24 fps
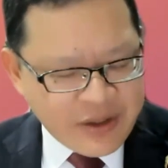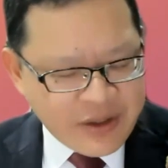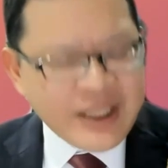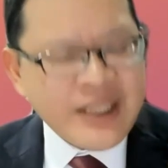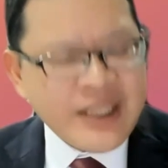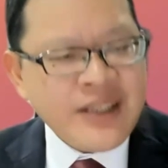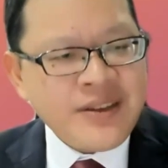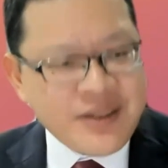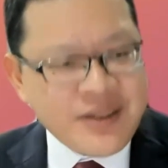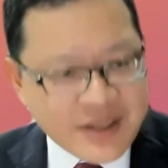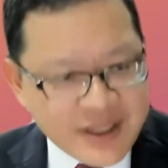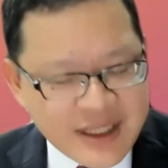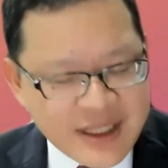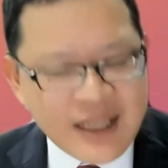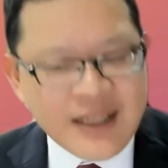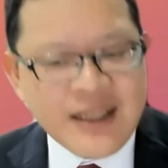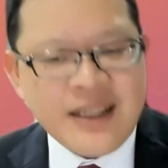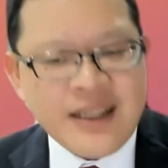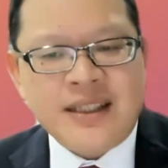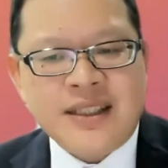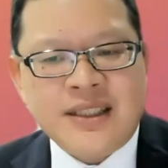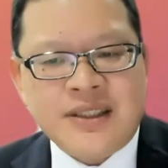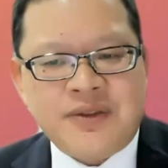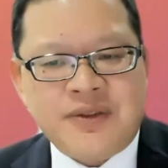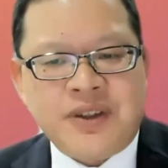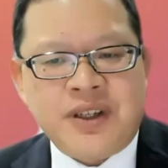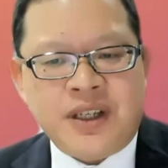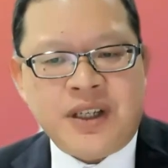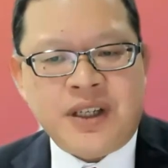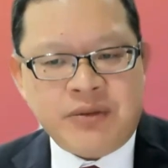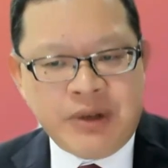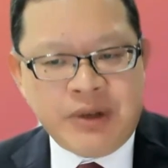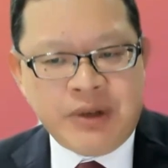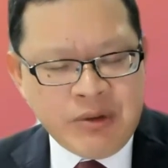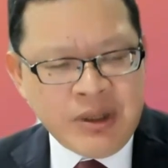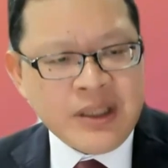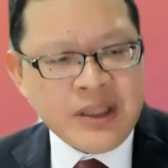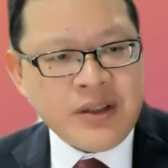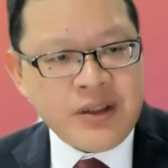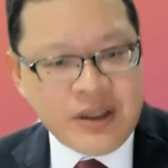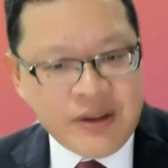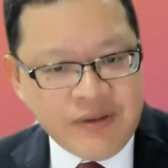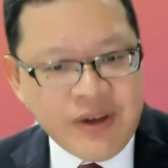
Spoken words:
continuing to study this further. We want to